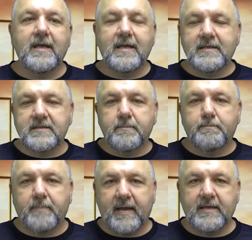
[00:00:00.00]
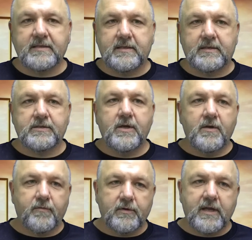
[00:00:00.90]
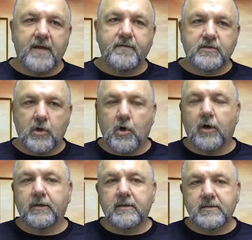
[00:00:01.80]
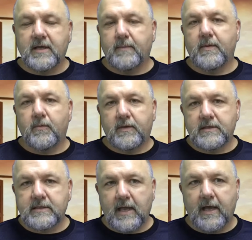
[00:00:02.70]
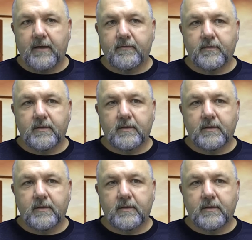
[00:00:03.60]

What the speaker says: is the basis for David's own contentment with his life.